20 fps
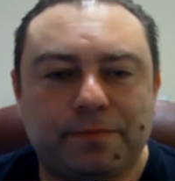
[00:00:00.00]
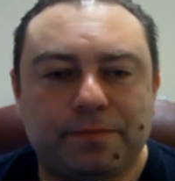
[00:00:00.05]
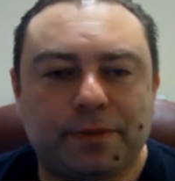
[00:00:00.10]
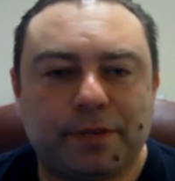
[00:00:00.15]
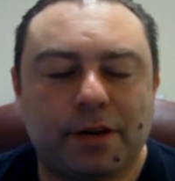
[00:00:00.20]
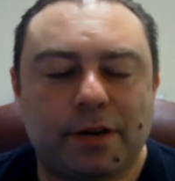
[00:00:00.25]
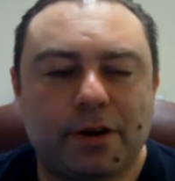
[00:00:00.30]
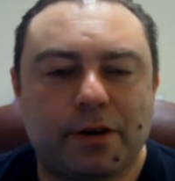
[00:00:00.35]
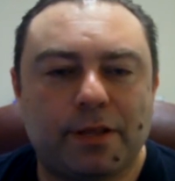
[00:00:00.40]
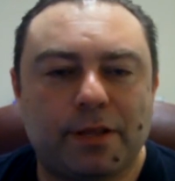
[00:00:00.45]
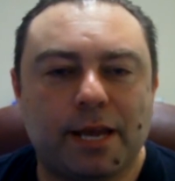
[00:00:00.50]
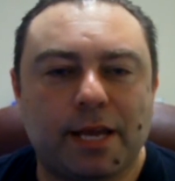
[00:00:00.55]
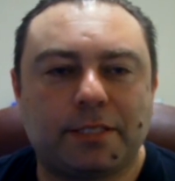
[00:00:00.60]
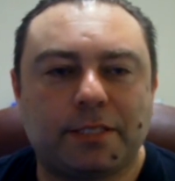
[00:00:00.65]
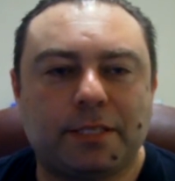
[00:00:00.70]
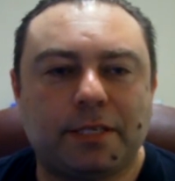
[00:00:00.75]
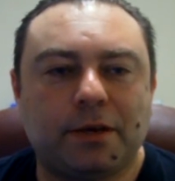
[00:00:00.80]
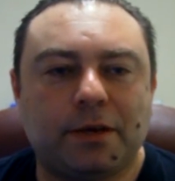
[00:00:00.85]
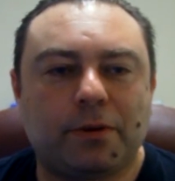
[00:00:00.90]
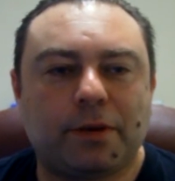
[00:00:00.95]
you know, and I
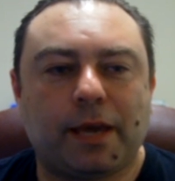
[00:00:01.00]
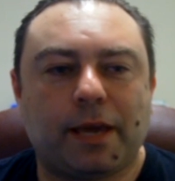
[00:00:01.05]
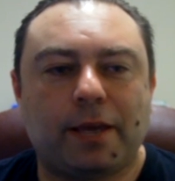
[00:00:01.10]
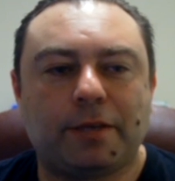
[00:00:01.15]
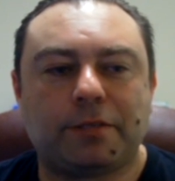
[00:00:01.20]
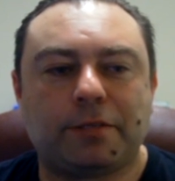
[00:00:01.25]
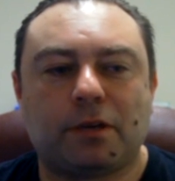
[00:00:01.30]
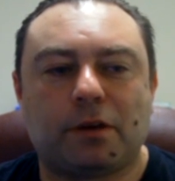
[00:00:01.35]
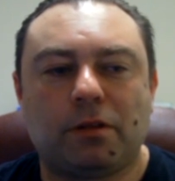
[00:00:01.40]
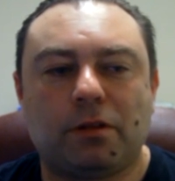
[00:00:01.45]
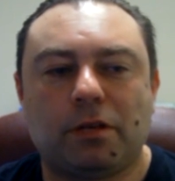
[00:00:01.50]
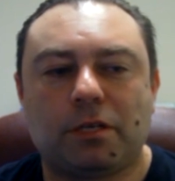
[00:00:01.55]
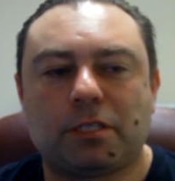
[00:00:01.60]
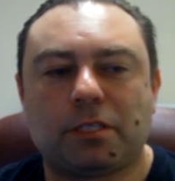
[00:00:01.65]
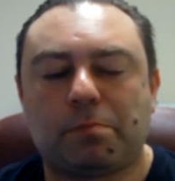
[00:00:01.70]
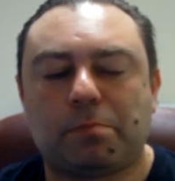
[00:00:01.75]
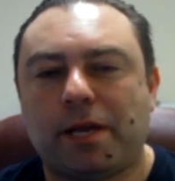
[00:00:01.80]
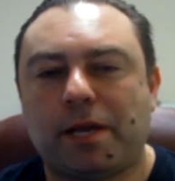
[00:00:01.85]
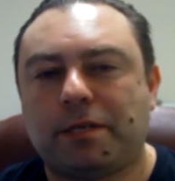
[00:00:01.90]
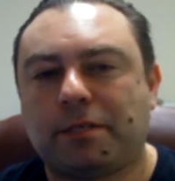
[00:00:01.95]
see, okay, so it looks
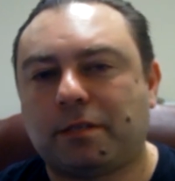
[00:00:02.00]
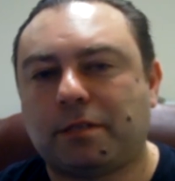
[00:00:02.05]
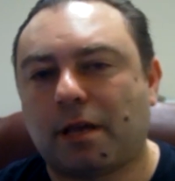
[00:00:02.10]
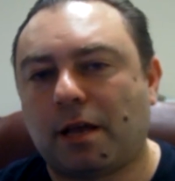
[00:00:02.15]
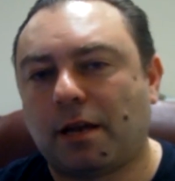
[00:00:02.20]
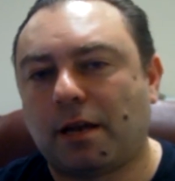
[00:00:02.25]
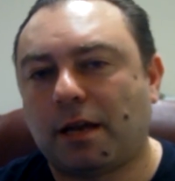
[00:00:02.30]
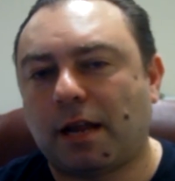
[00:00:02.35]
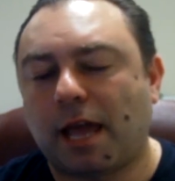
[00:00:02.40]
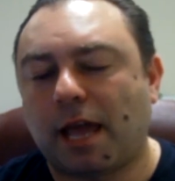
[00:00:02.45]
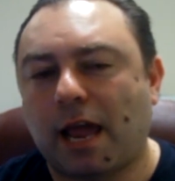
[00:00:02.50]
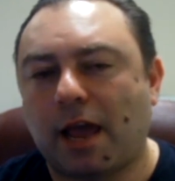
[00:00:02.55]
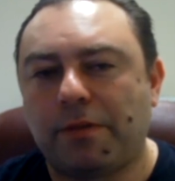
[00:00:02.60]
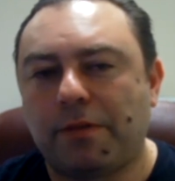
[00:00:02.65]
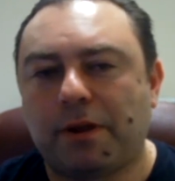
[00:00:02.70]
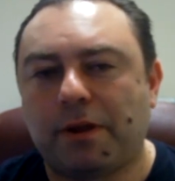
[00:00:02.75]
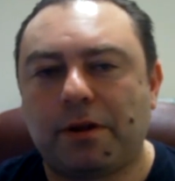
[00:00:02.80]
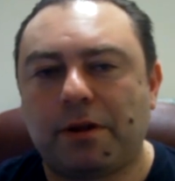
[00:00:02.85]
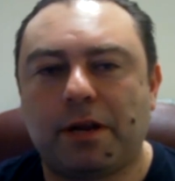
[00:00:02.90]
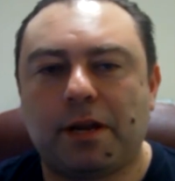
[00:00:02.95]
based on how
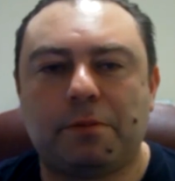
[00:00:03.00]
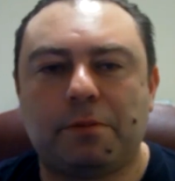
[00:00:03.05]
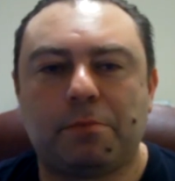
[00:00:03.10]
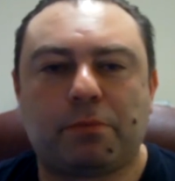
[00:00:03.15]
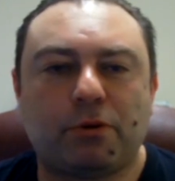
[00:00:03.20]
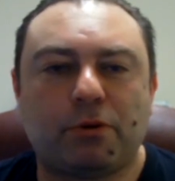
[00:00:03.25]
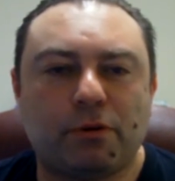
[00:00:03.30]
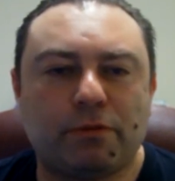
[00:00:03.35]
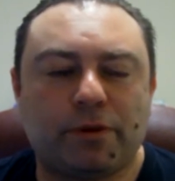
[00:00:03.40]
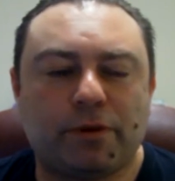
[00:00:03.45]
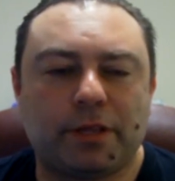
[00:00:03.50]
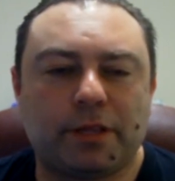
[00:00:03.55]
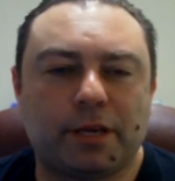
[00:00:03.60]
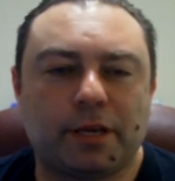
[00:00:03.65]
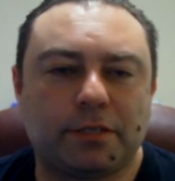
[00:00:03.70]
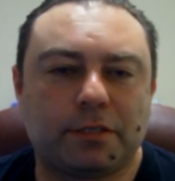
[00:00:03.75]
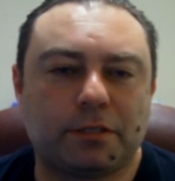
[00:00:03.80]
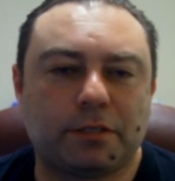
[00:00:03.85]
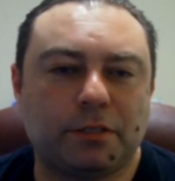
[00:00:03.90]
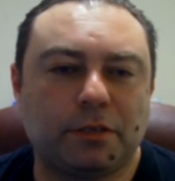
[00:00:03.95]
they're improving
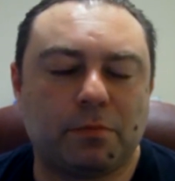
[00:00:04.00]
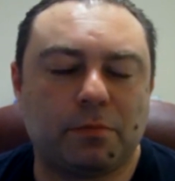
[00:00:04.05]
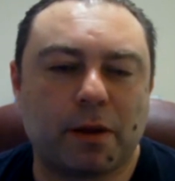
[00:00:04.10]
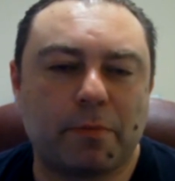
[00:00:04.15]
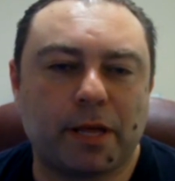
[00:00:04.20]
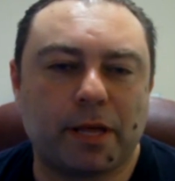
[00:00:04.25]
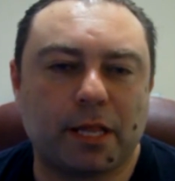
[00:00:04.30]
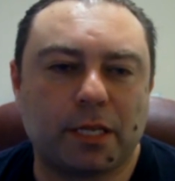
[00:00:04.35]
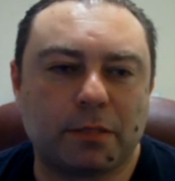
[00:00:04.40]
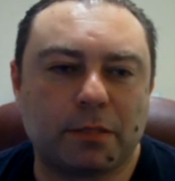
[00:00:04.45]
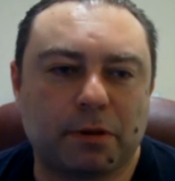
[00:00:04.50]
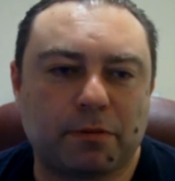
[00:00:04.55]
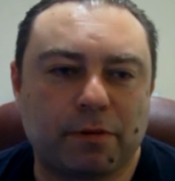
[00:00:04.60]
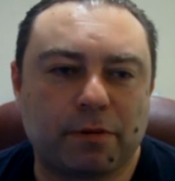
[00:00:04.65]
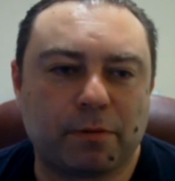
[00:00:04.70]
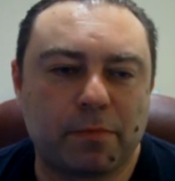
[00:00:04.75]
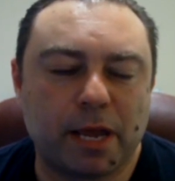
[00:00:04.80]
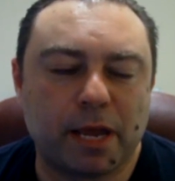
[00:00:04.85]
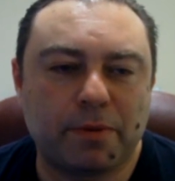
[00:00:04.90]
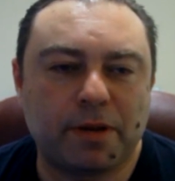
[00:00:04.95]
this, you might be eligible
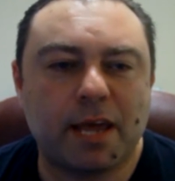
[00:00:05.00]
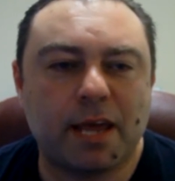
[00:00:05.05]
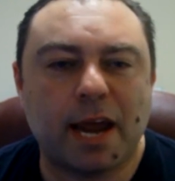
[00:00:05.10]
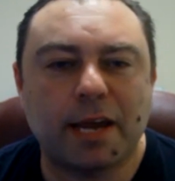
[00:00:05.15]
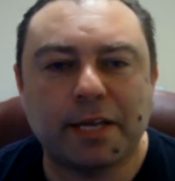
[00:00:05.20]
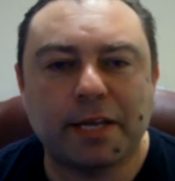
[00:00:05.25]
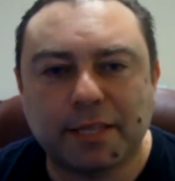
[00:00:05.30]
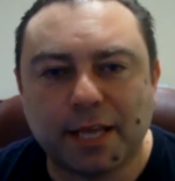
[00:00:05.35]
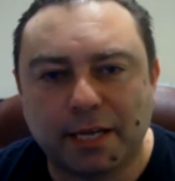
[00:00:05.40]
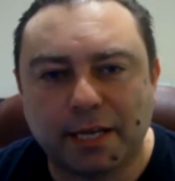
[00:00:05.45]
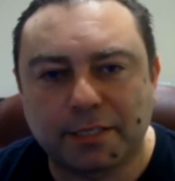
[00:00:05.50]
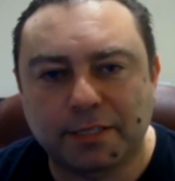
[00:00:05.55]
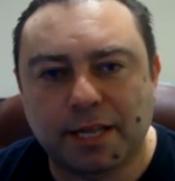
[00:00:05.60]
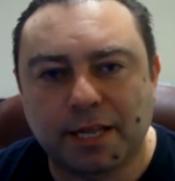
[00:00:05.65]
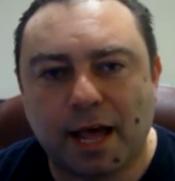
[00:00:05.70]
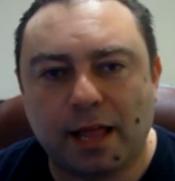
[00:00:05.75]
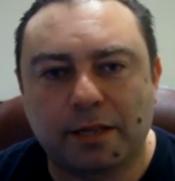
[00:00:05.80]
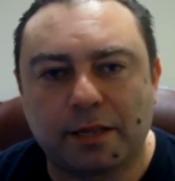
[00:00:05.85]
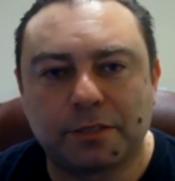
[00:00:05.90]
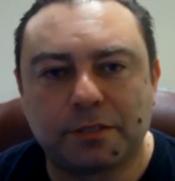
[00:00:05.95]
for maybe
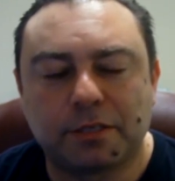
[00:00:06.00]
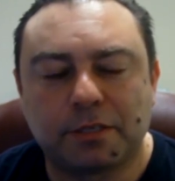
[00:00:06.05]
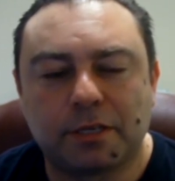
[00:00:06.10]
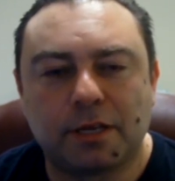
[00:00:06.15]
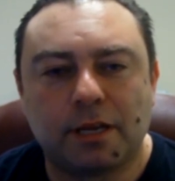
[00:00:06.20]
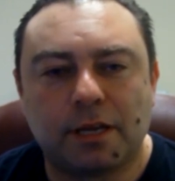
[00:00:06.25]
$90,000.